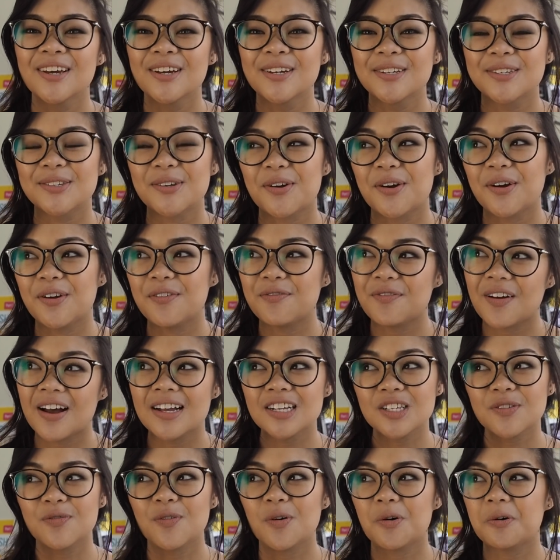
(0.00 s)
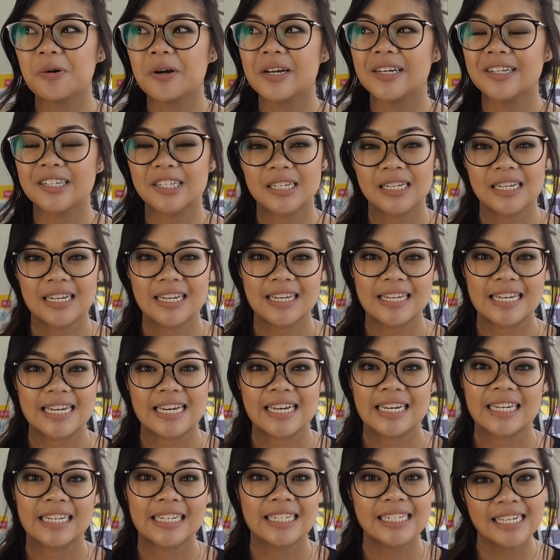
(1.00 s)
So fast forward to
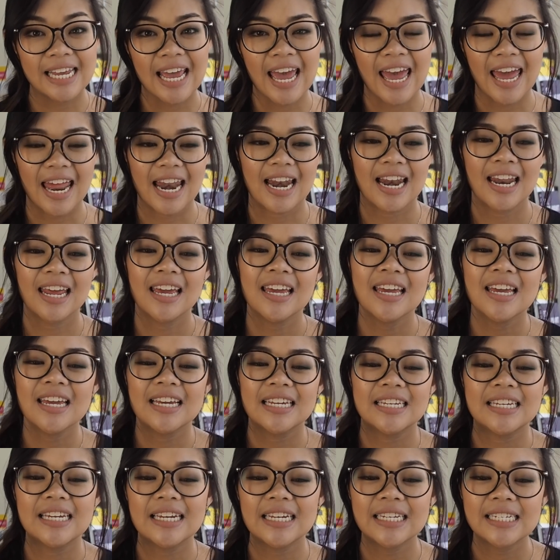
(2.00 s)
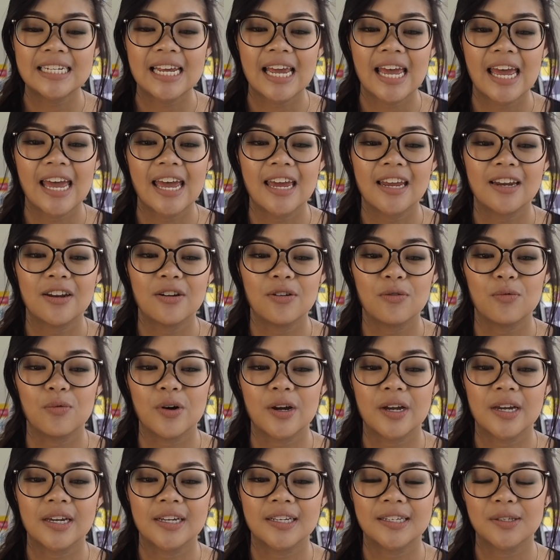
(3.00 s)
year 10. Year 10
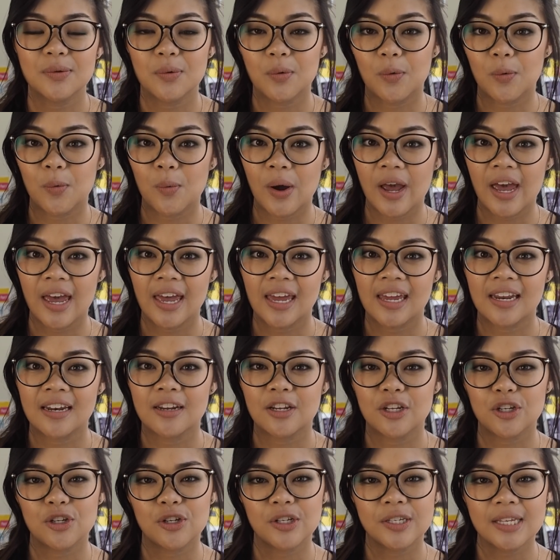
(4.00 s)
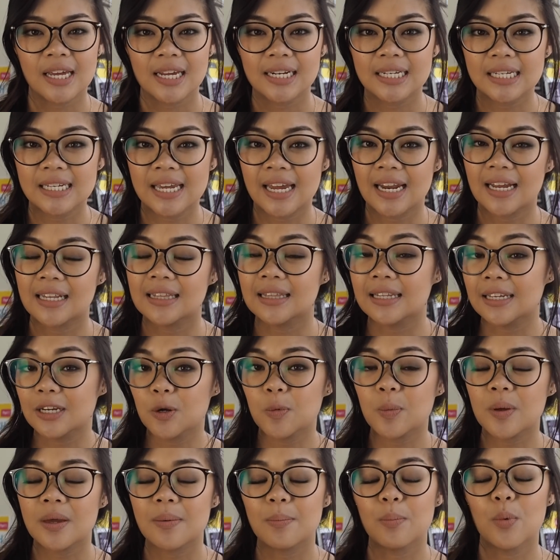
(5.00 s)
was when you start to get a
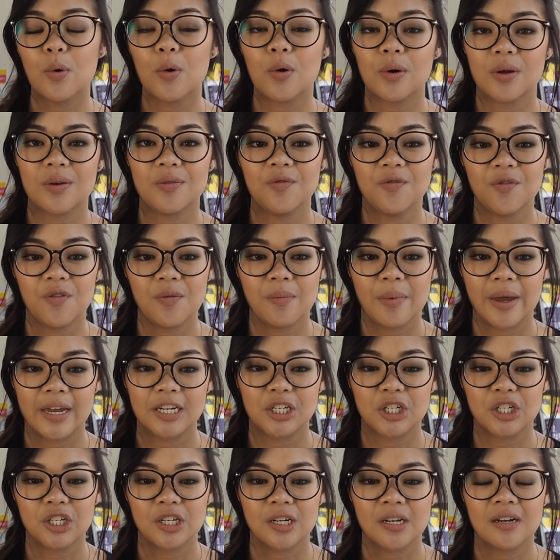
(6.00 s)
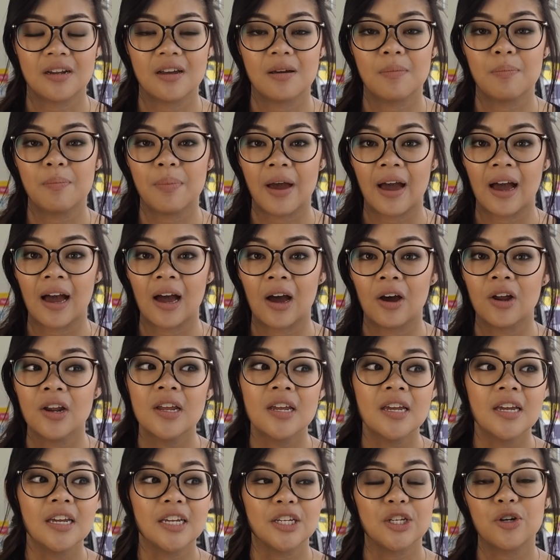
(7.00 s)
little bit more information about
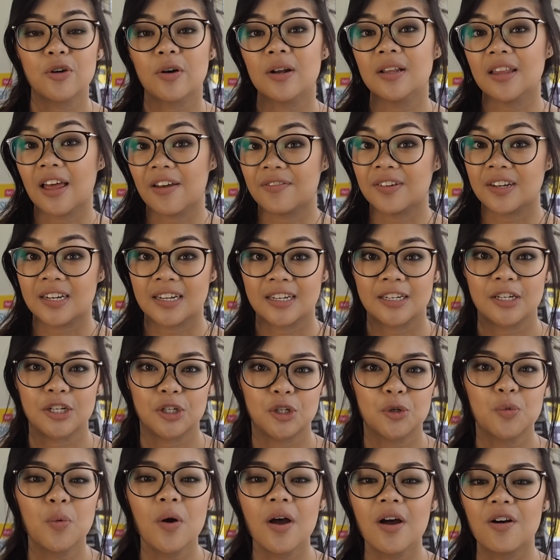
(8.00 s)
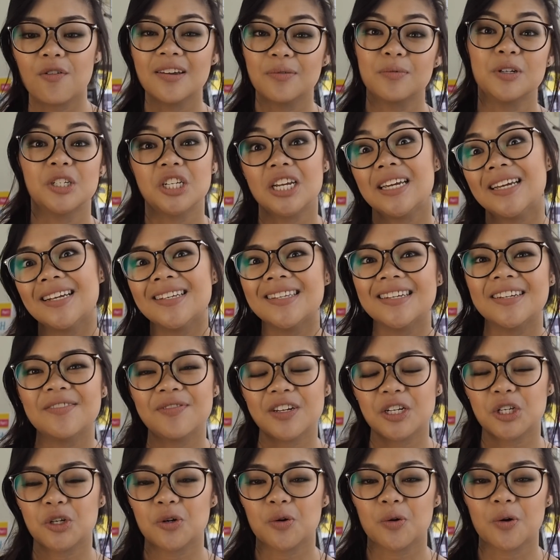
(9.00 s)
year 11 and year 12, which is in
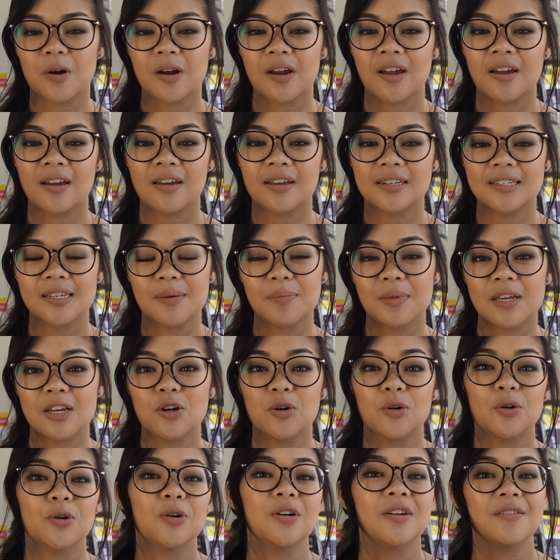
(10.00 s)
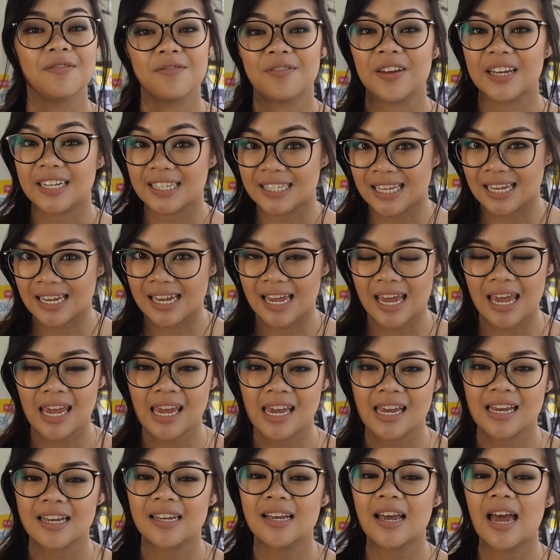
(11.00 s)
Victoria something called
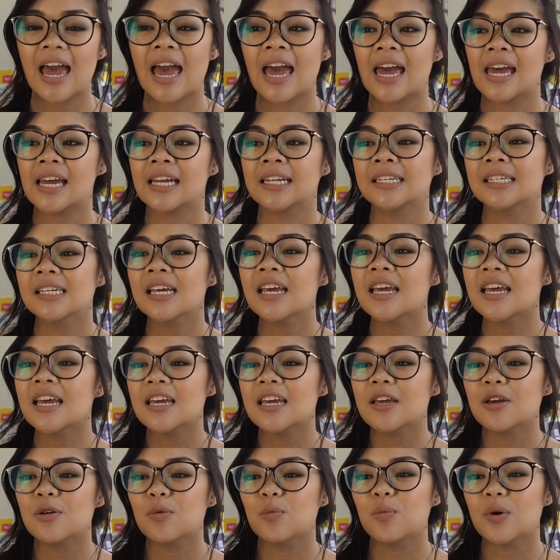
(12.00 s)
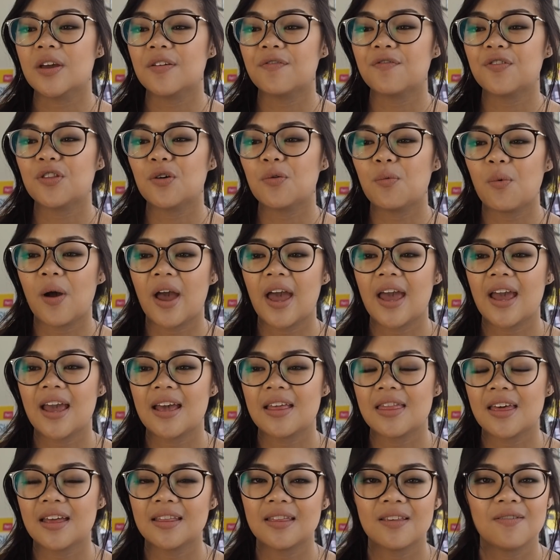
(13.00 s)
VCE. And with the way
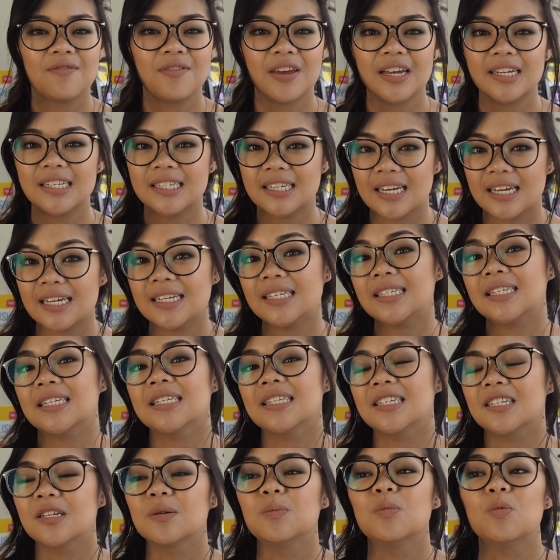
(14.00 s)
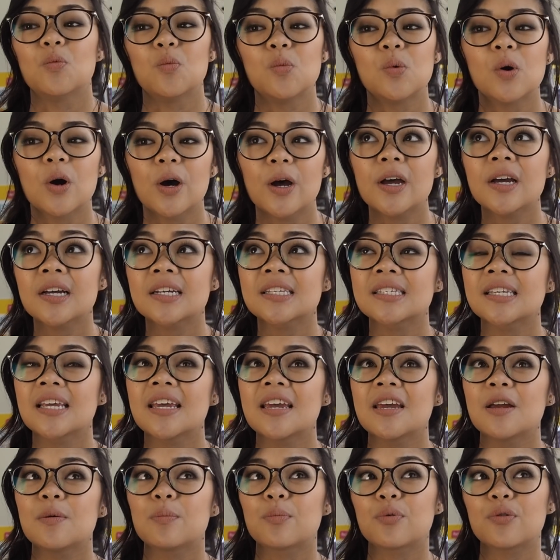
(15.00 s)
that the VCE system works,
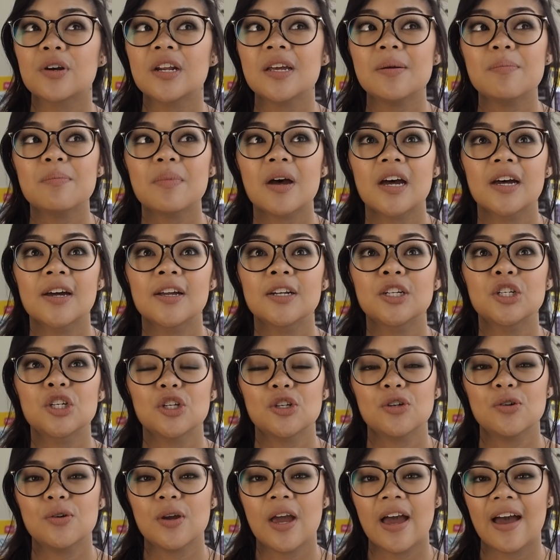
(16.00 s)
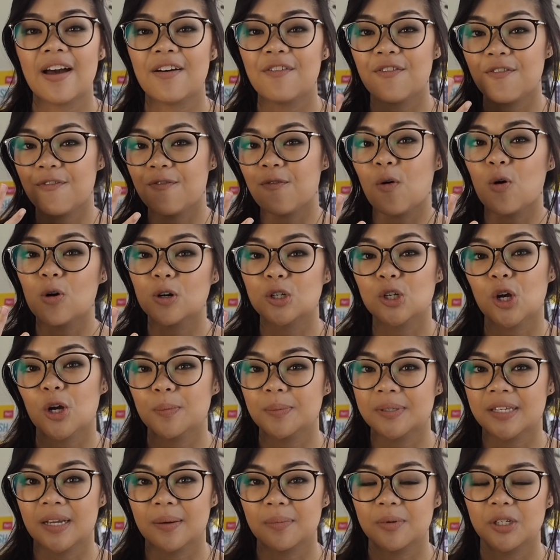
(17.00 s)
pretty much you have 4
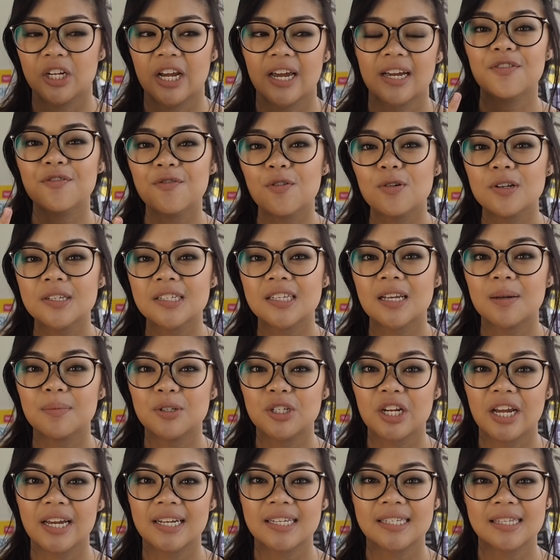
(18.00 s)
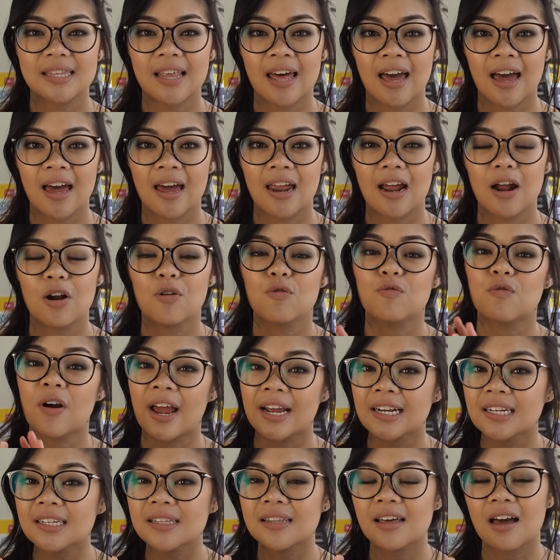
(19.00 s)
top subjects. 4 subjects that are
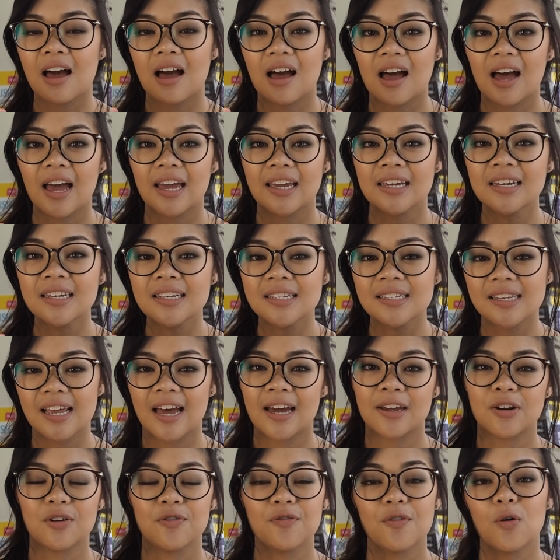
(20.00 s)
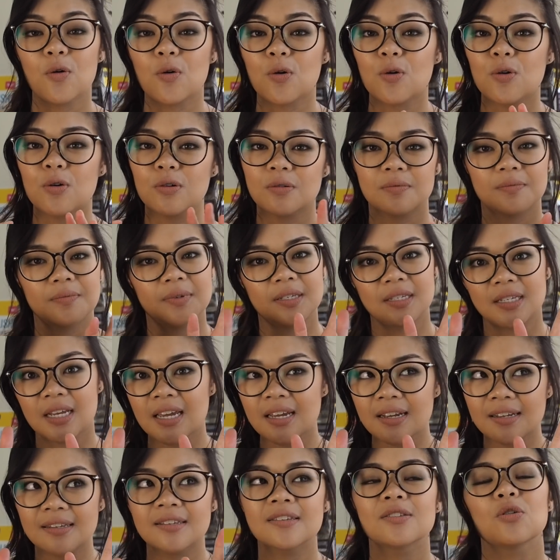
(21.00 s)
ranked the highest out of all
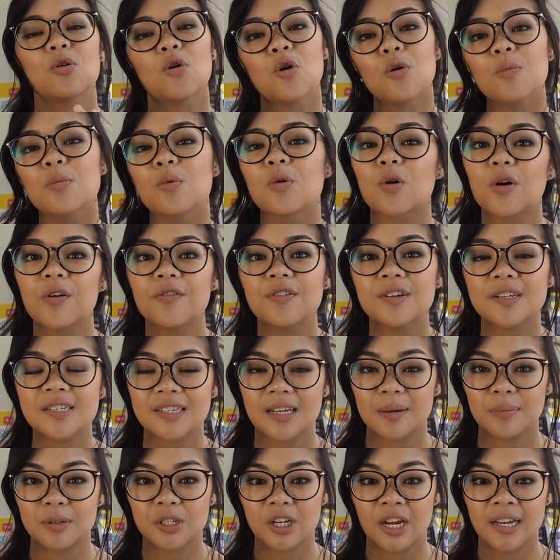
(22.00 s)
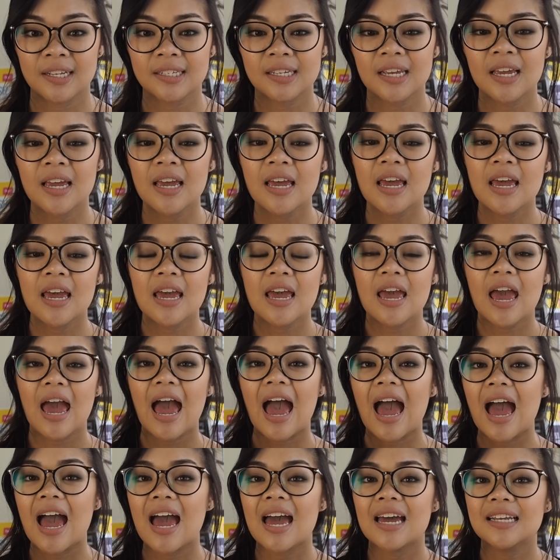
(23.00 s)
6 or more of your subjects
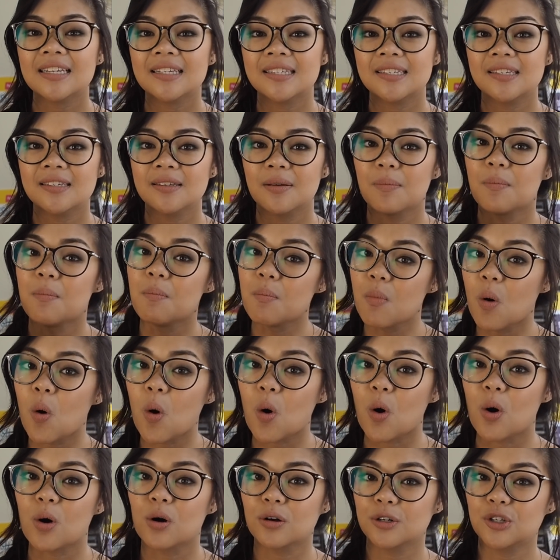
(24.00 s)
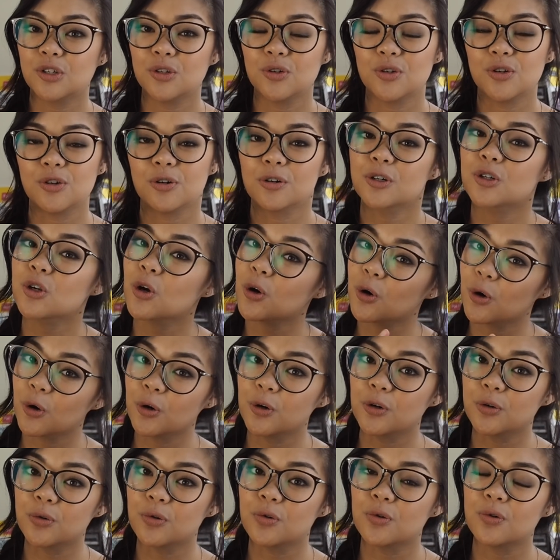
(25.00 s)
adds more to your
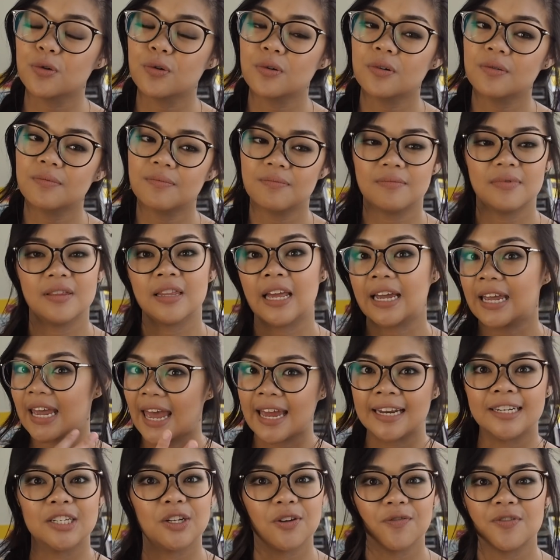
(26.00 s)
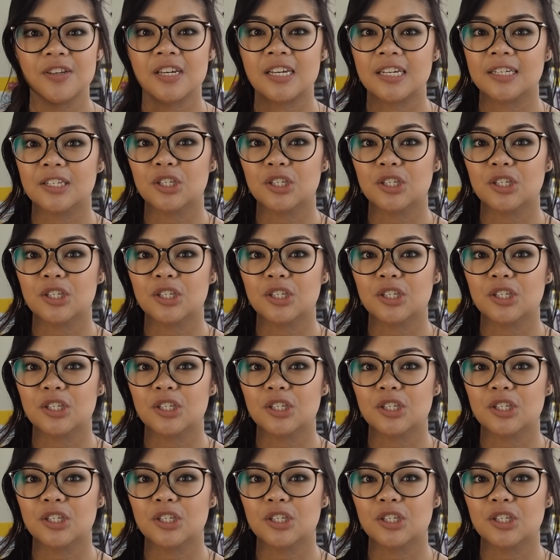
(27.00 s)
total end of year